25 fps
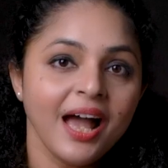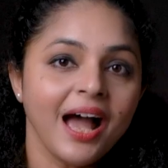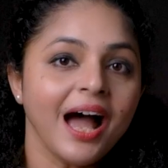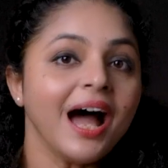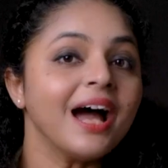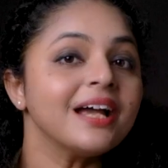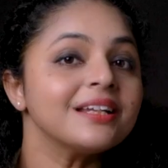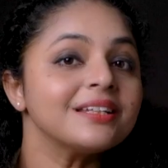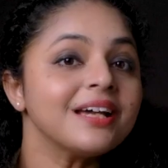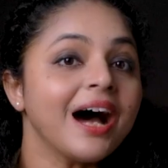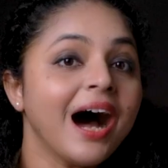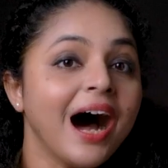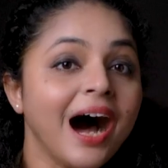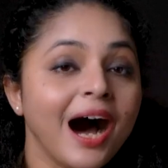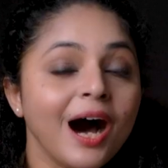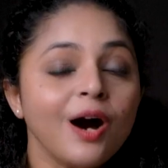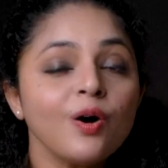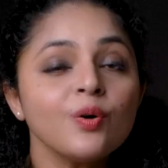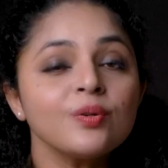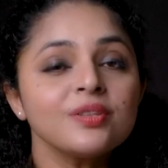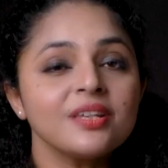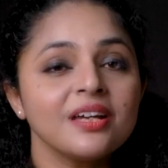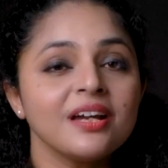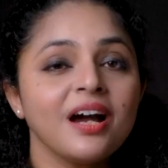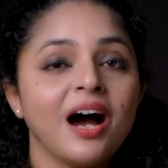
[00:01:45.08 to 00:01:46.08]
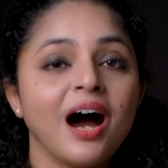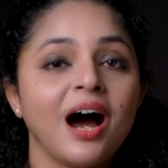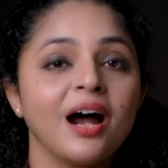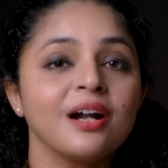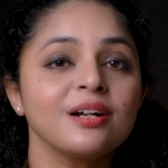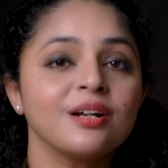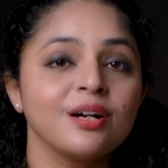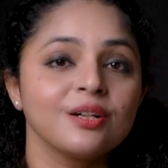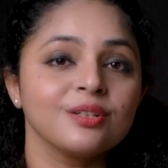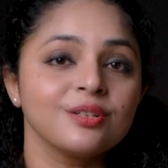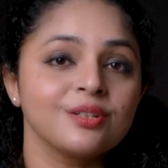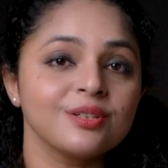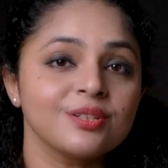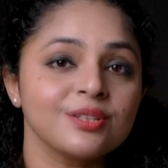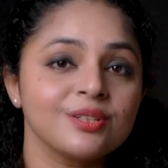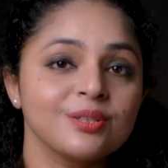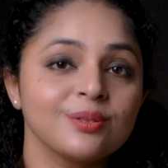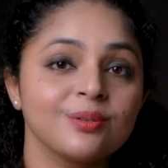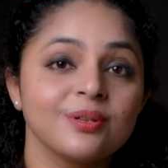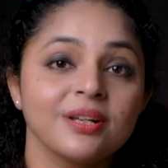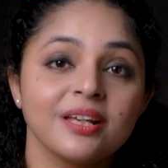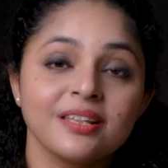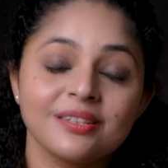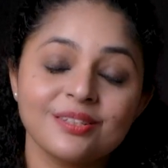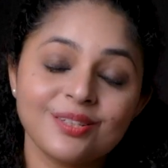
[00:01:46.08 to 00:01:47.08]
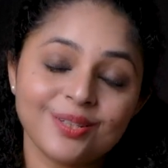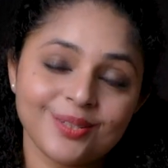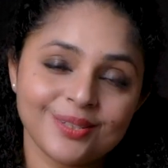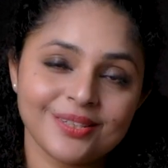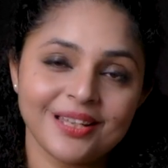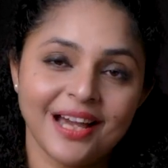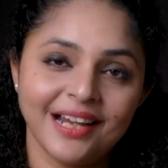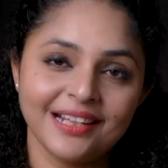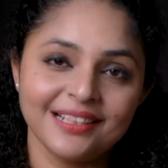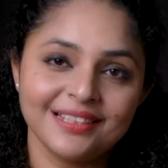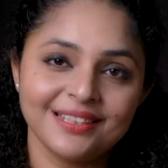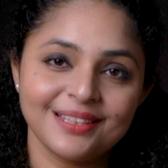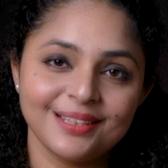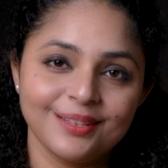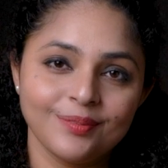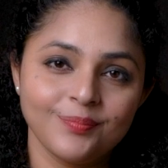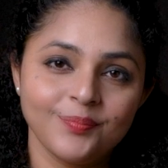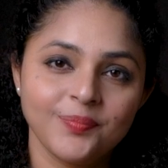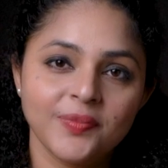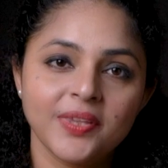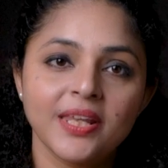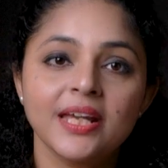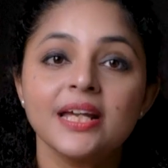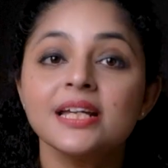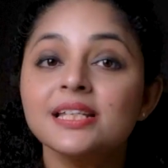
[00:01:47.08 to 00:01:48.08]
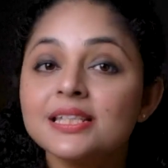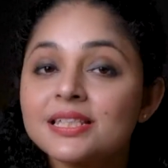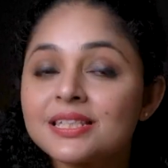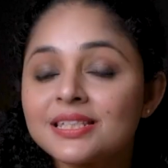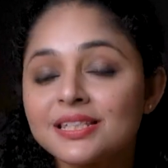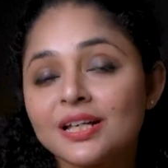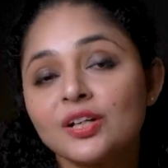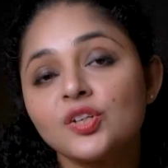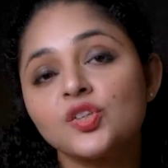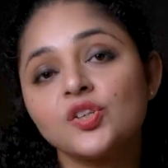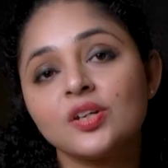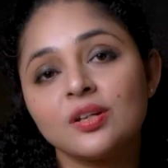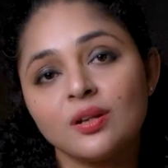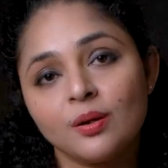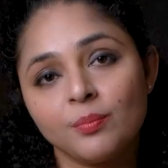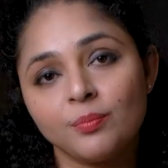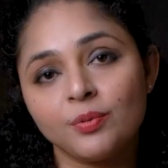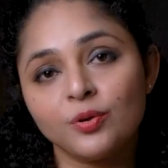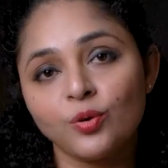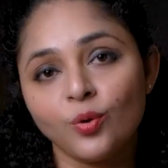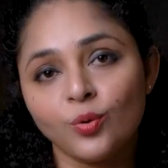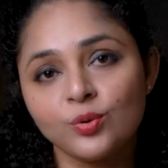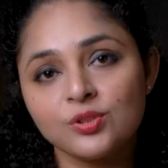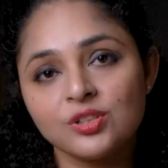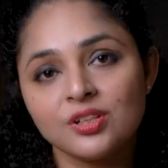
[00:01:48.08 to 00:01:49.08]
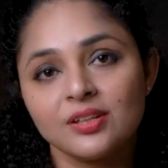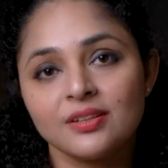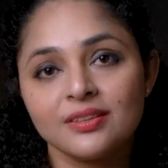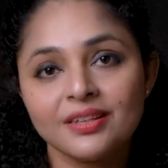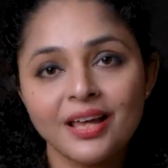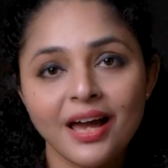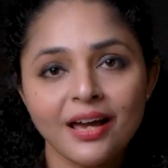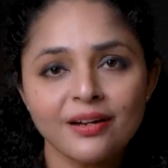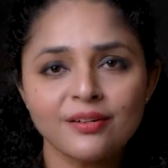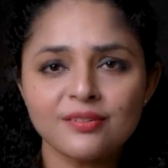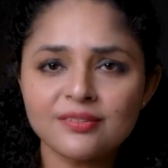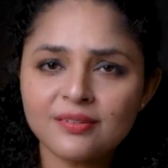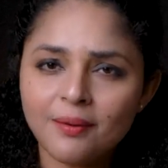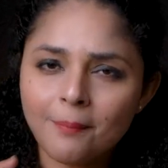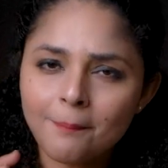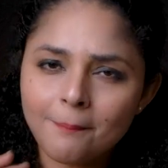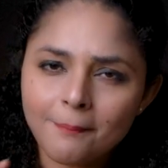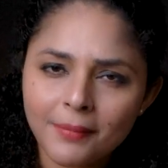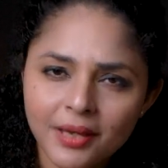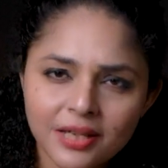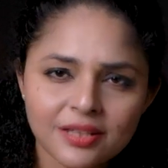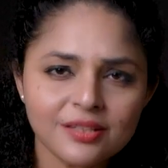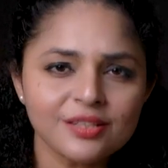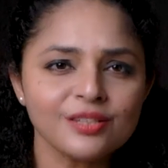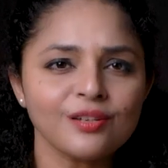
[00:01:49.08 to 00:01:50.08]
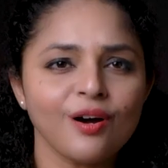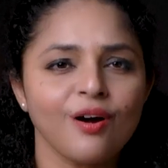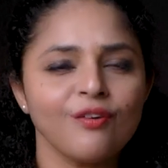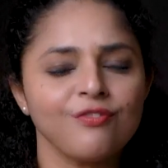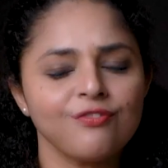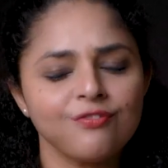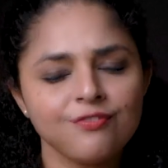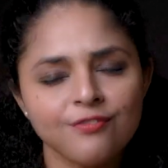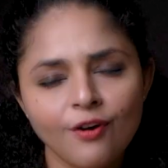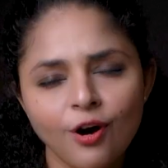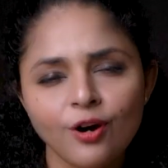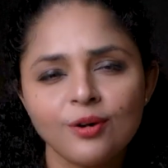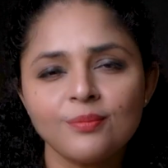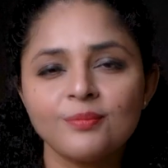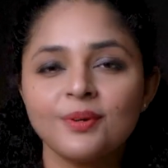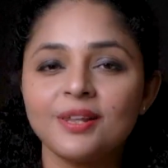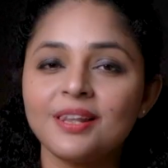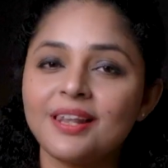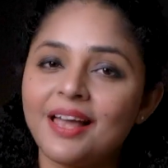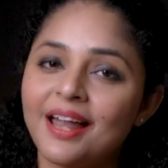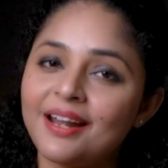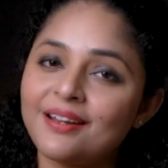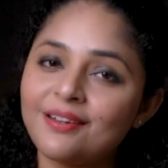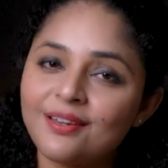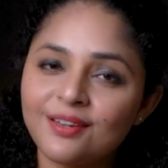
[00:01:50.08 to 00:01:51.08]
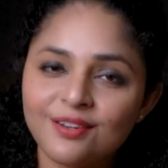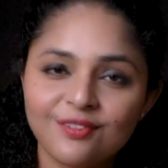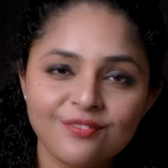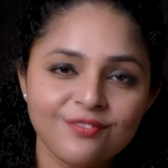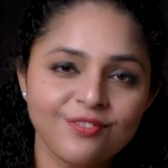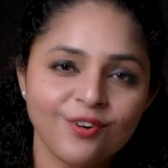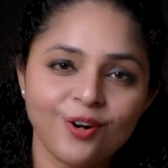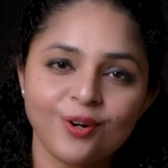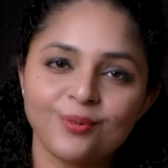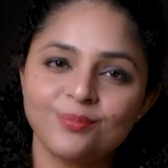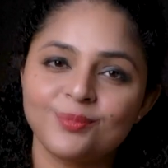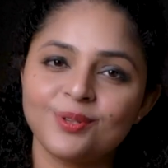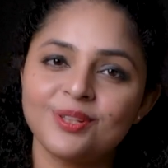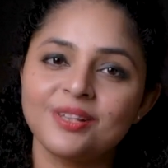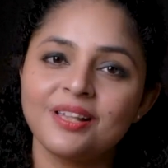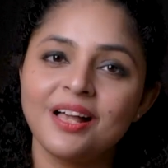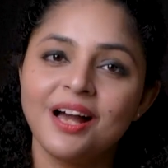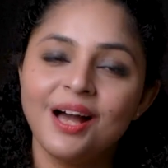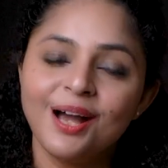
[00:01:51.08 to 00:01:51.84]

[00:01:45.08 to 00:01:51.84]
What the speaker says: and how they are understood in society. In such an approach, there is a mix of formal and informal